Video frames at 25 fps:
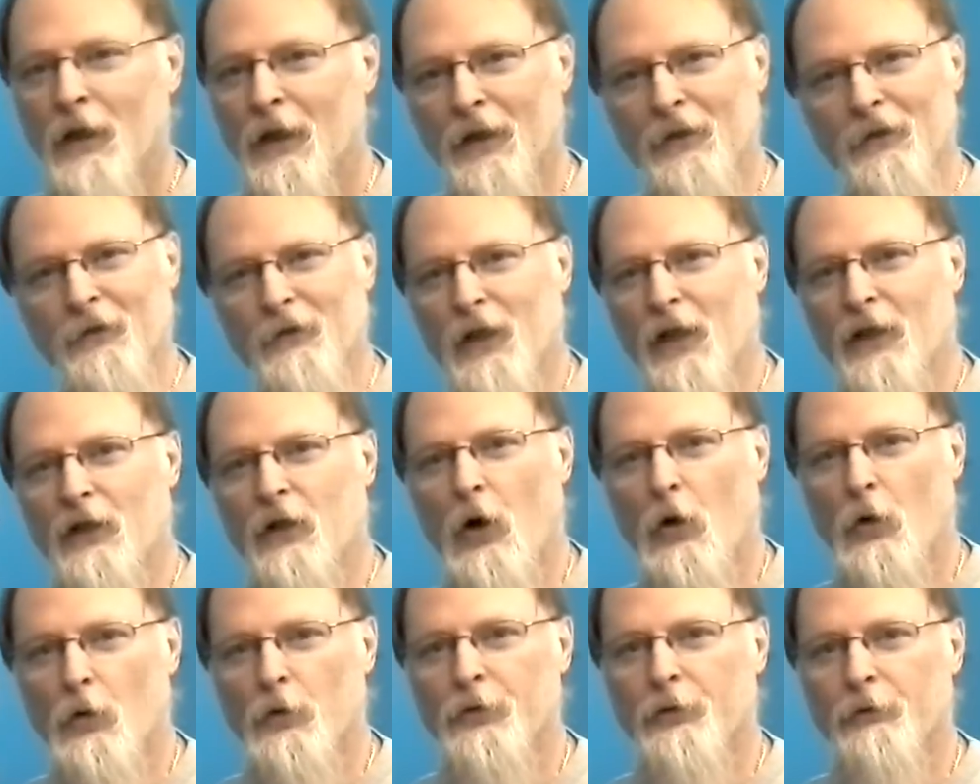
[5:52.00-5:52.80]
I don't like
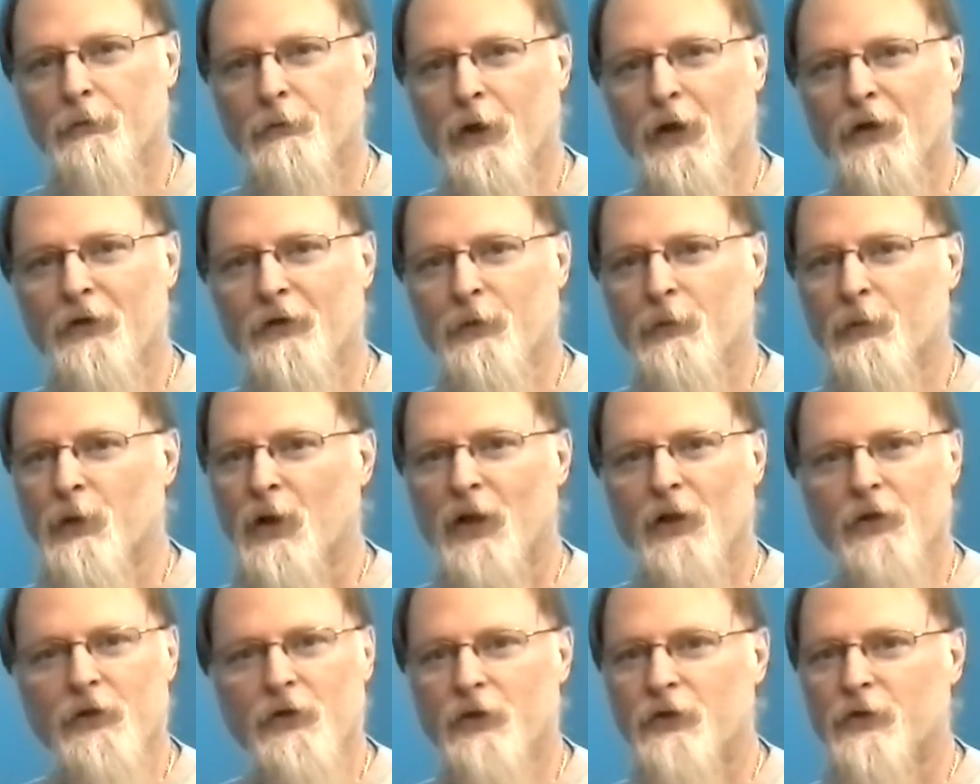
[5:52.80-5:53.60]
holding the razor
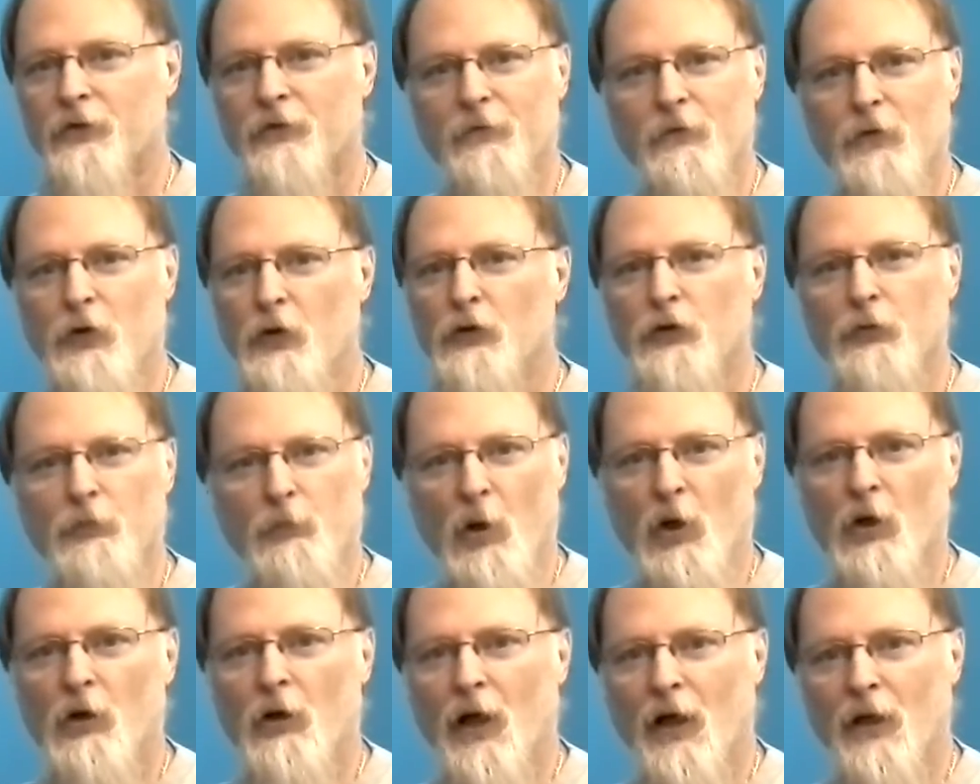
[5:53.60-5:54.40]
blade, it's just too
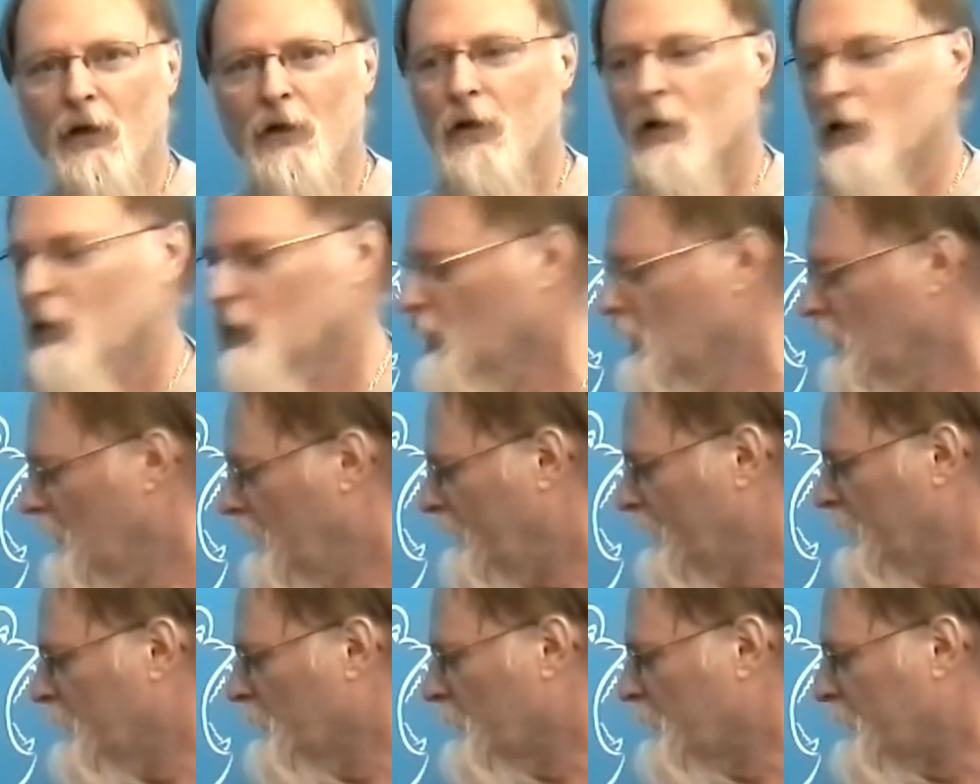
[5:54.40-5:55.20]
small. I
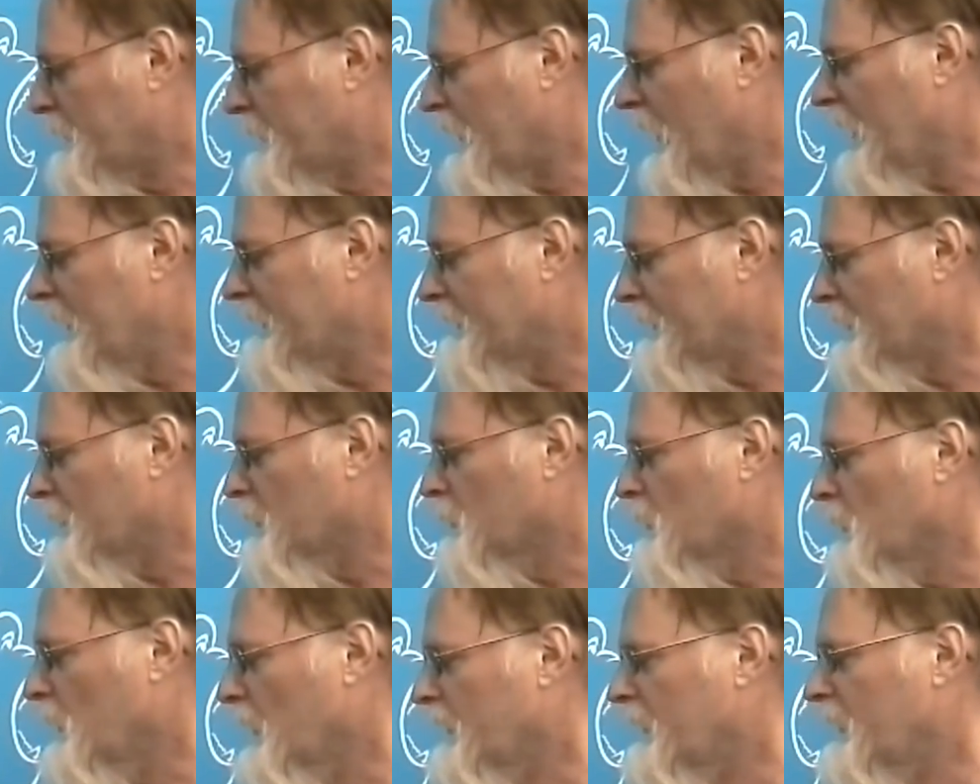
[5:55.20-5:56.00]
feel
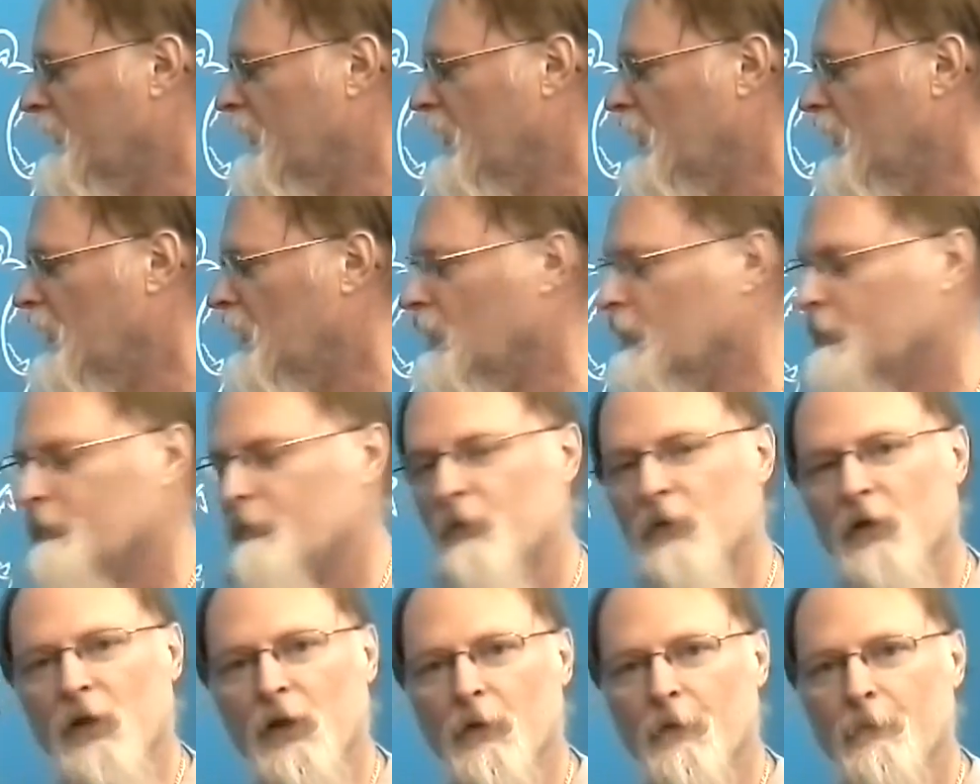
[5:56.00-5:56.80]
safer with uh,
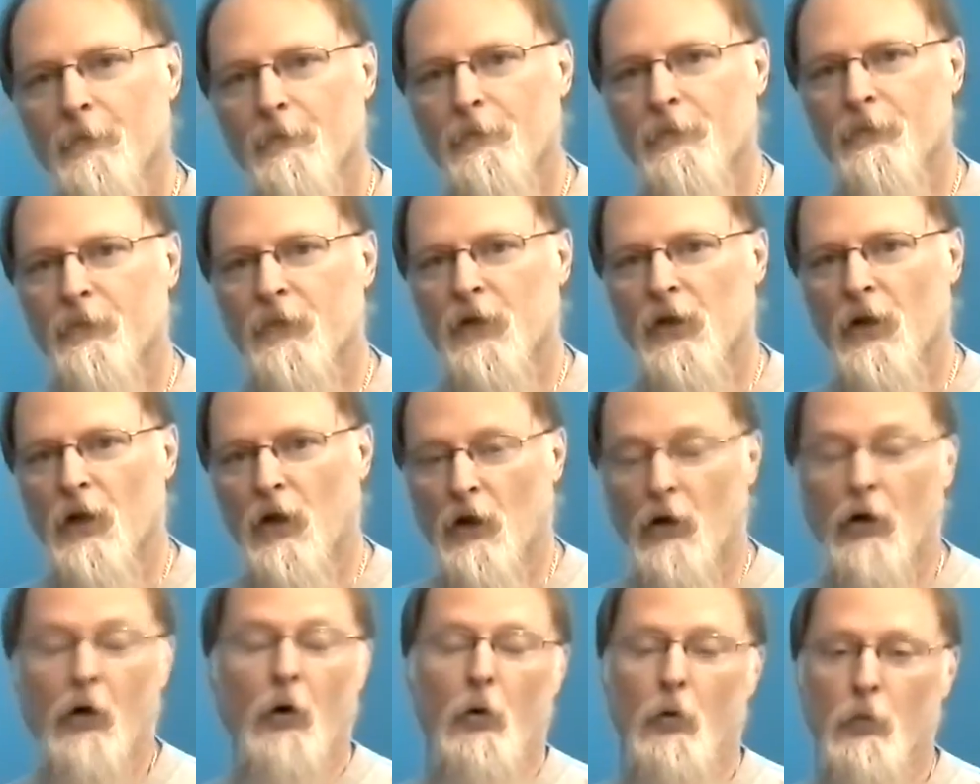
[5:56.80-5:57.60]

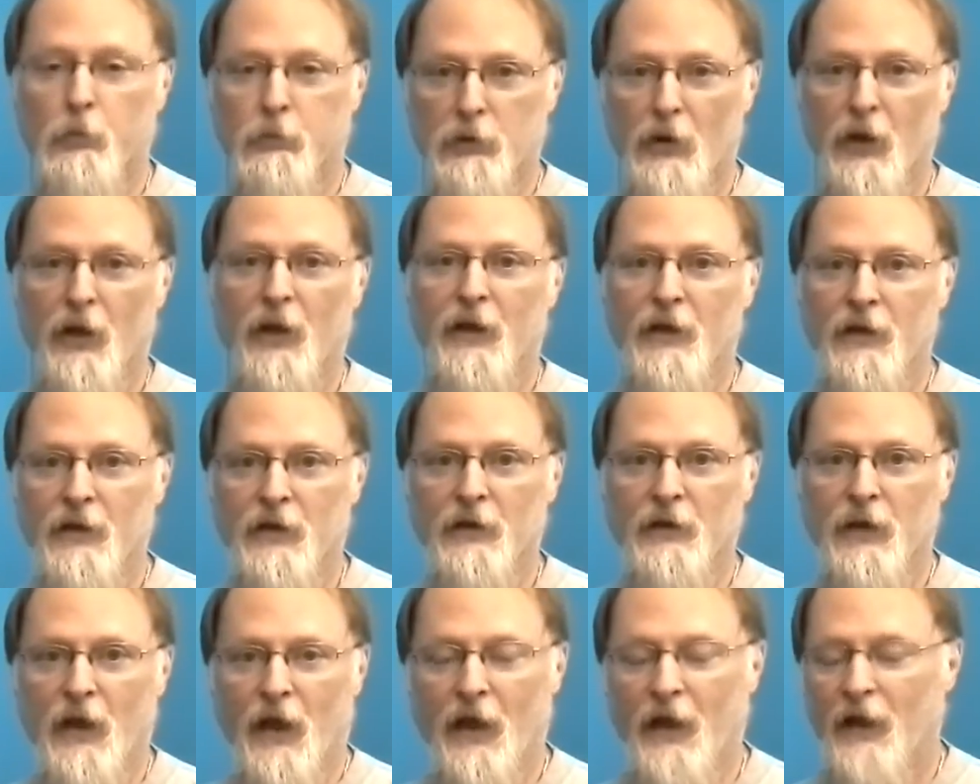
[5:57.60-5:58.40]
a whole blade
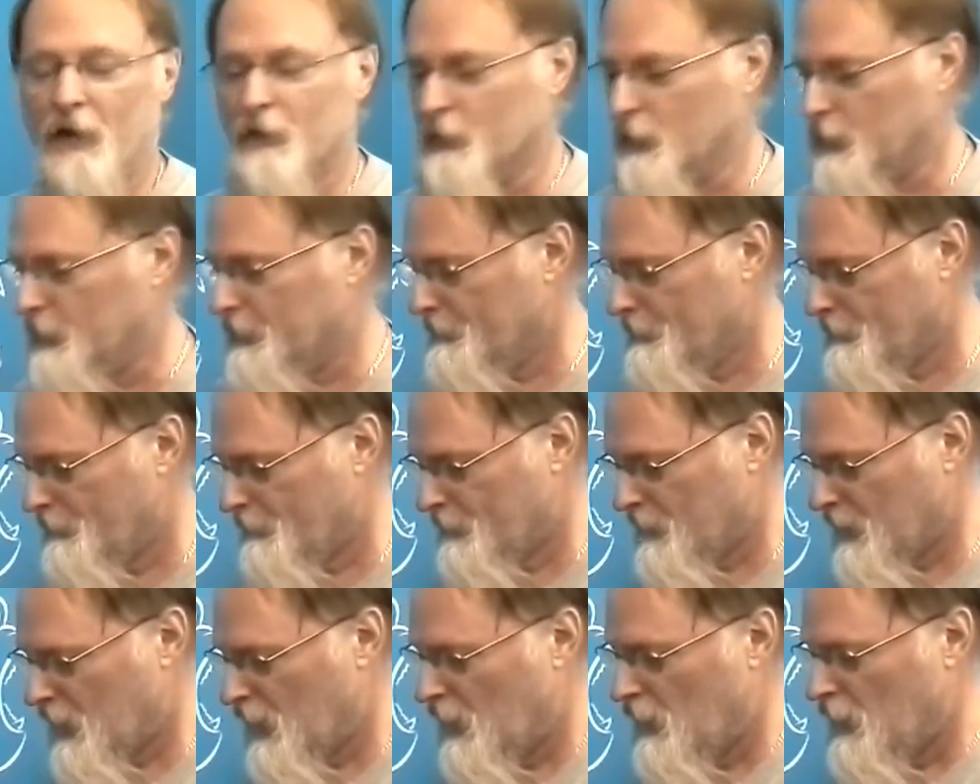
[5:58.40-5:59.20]
and a handle.
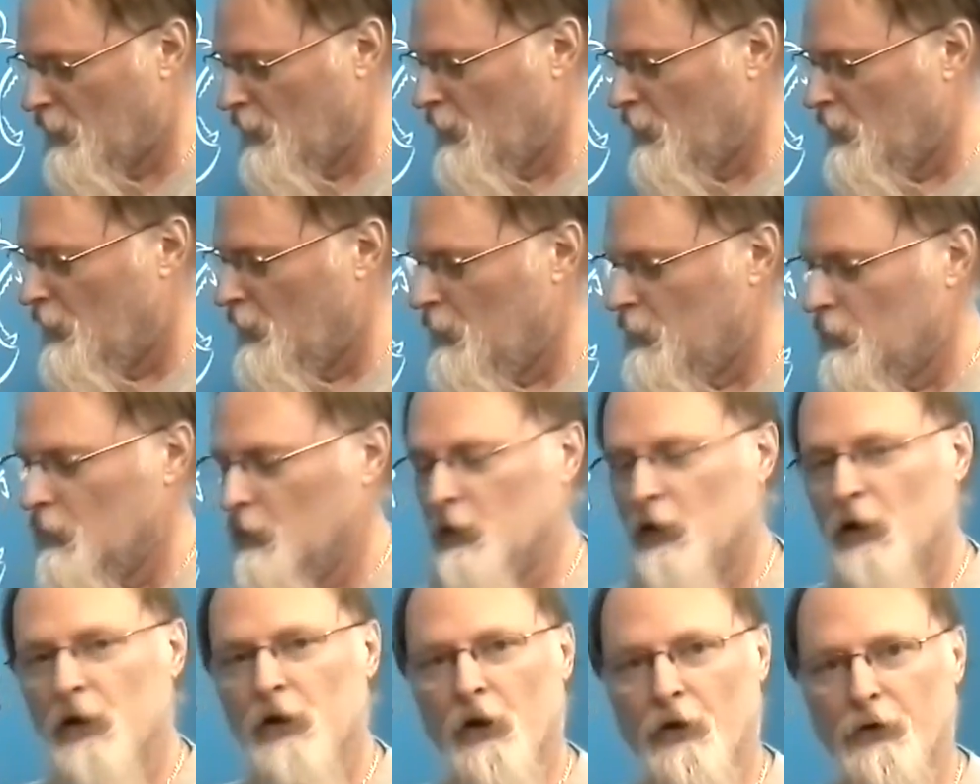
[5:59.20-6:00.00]

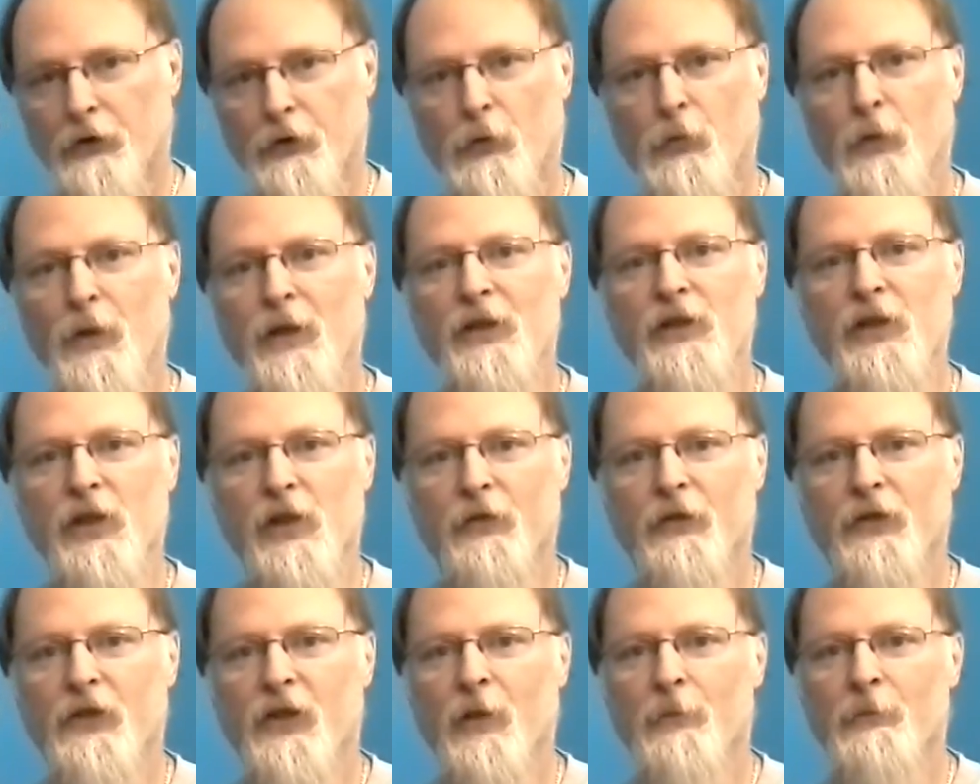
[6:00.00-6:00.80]
You need a squeegee
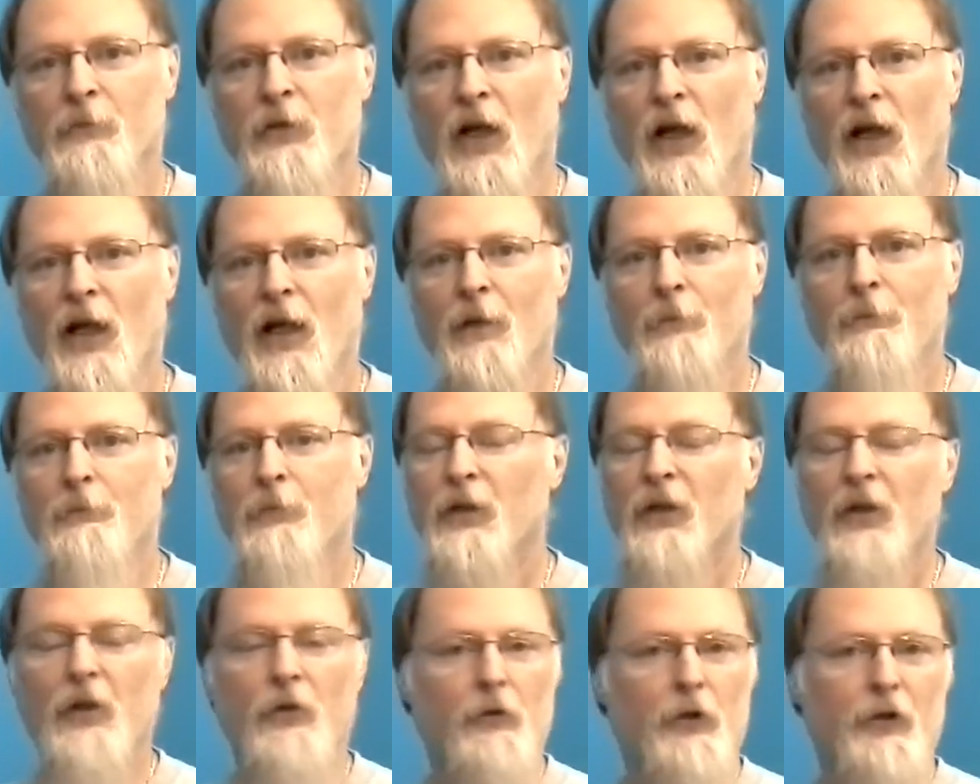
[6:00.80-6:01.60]
of some type,
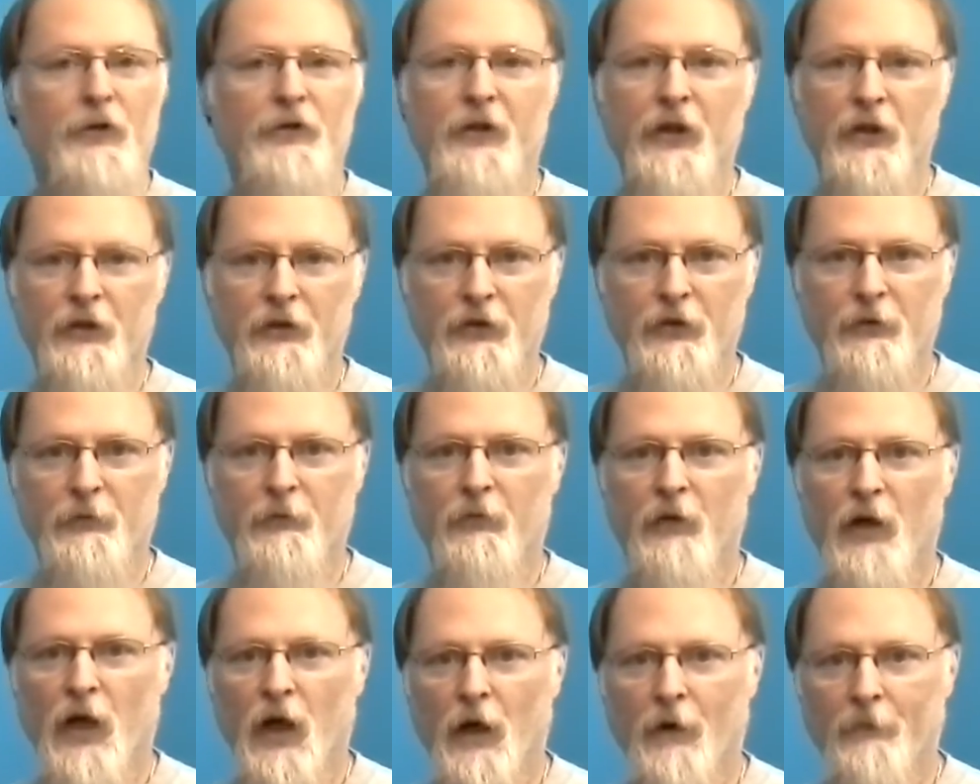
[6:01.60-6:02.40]
either a
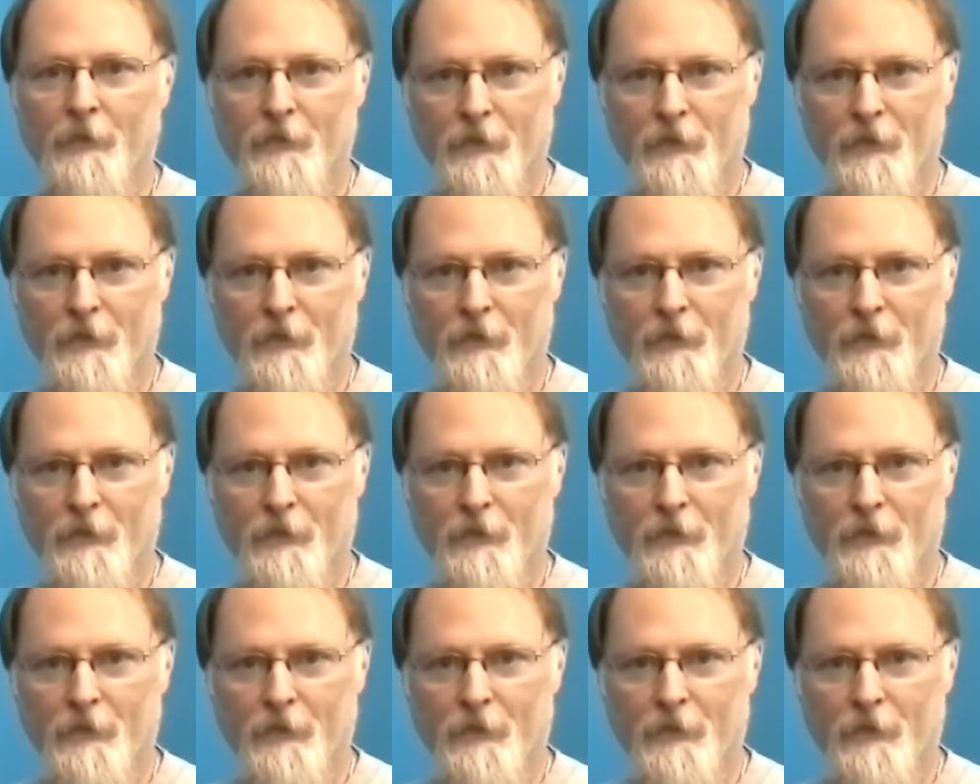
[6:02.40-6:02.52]
dense uh,